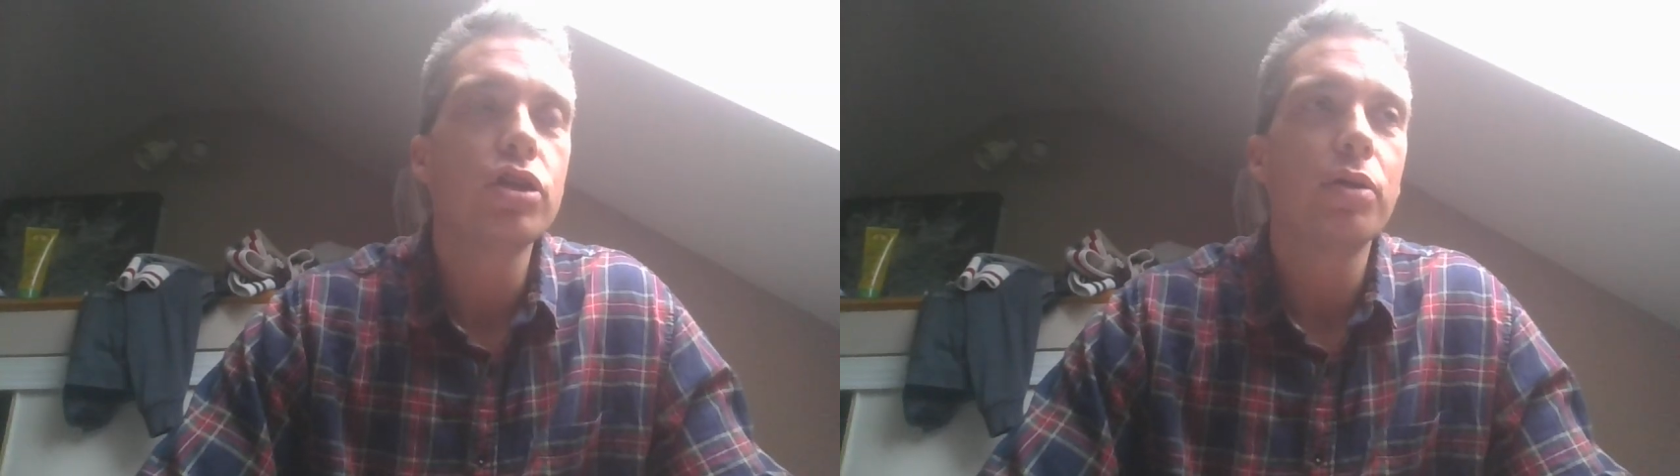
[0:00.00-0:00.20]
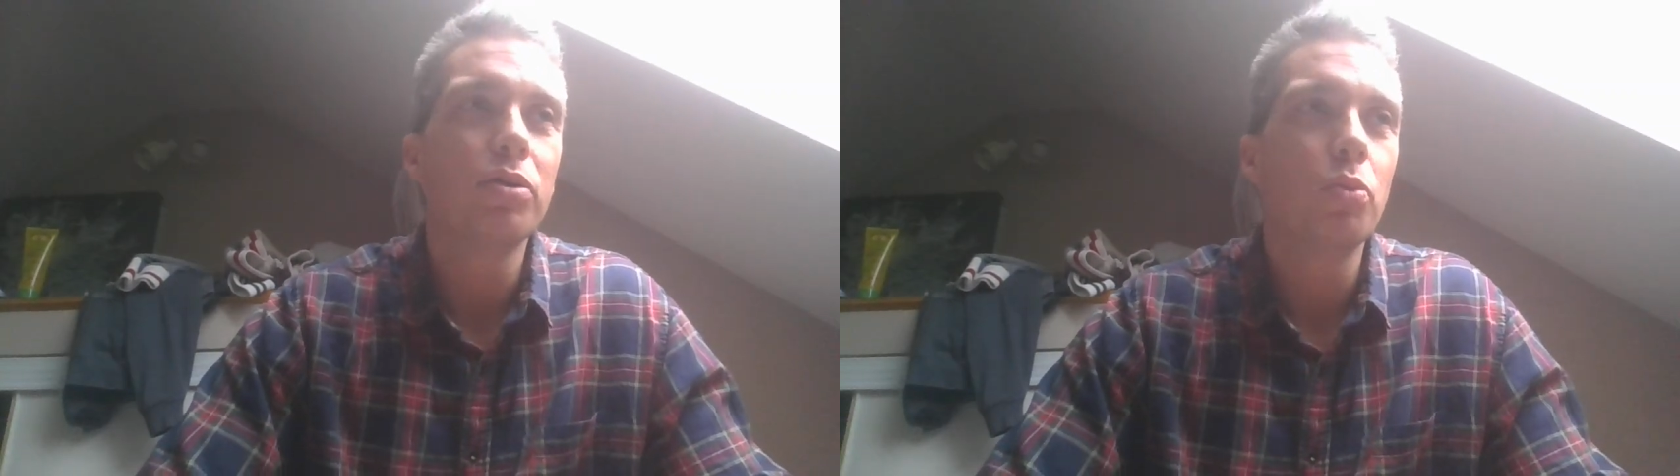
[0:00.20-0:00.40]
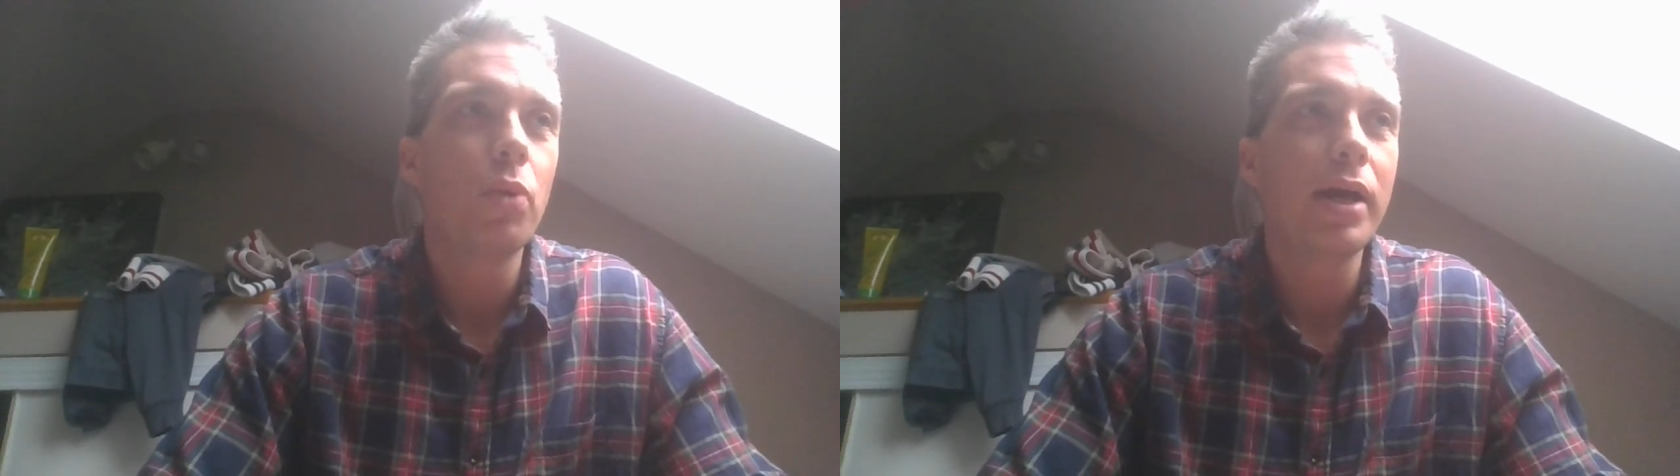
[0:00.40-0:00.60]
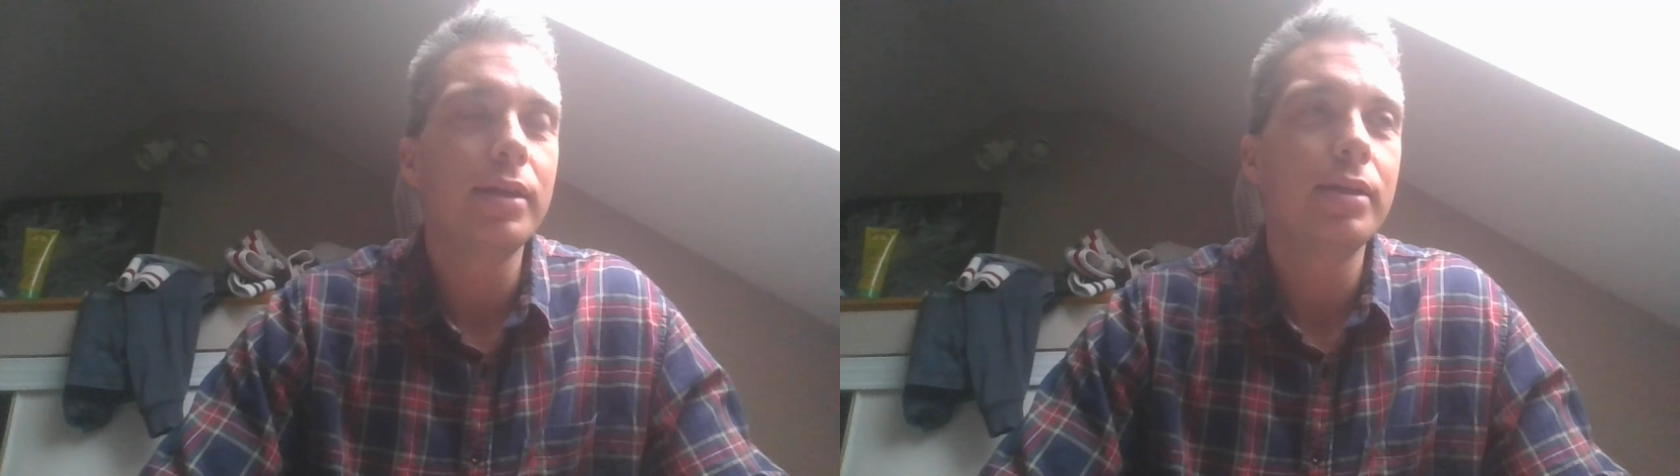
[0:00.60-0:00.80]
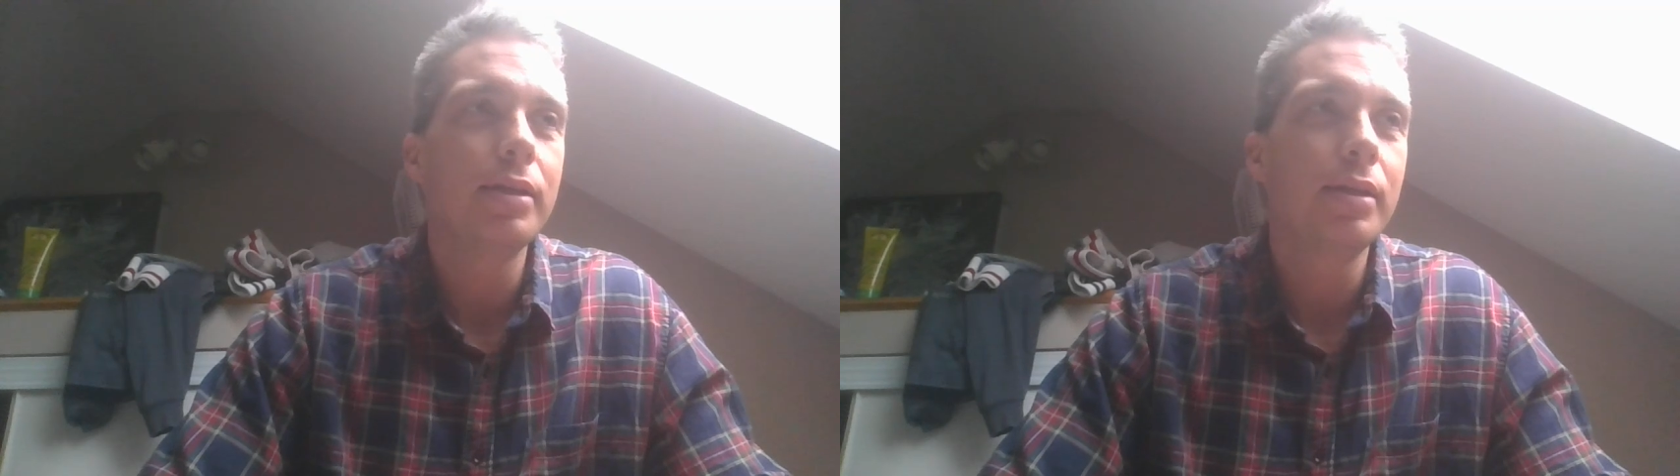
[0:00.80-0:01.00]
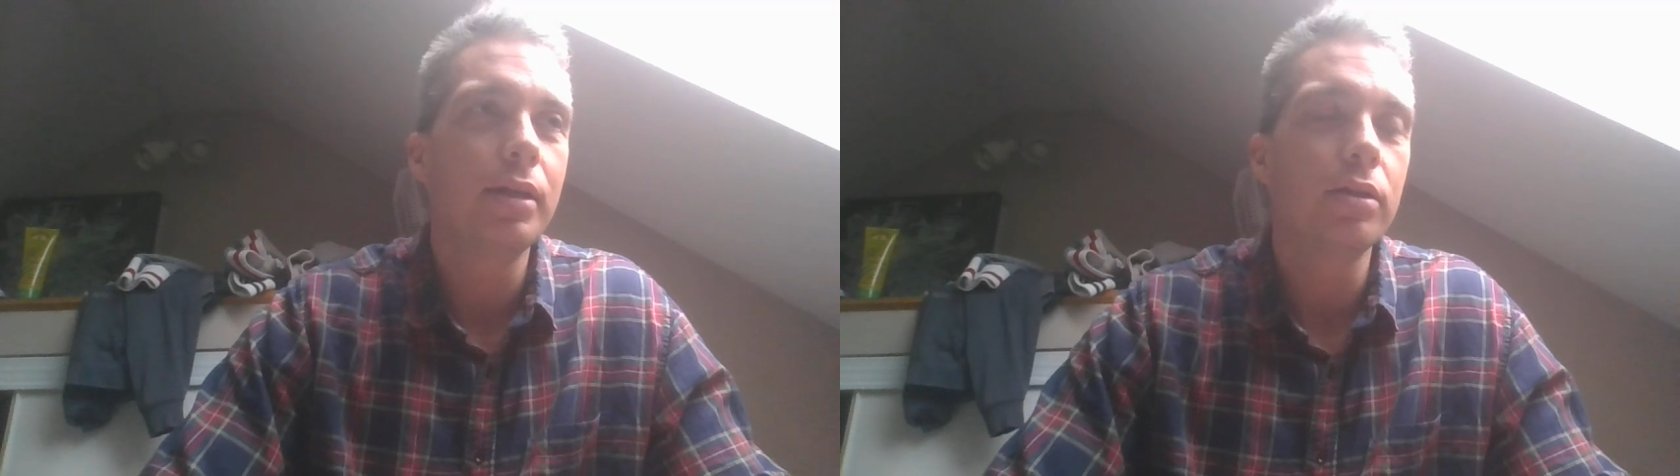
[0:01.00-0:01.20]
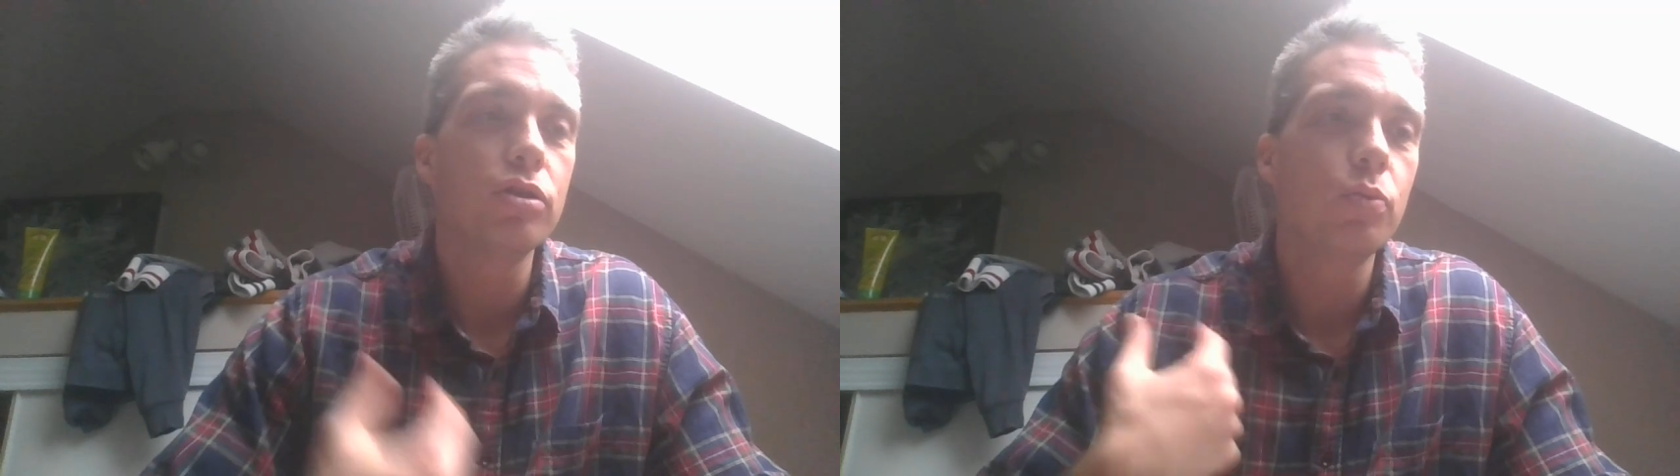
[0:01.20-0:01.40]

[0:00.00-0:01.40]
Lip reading: how you write it in English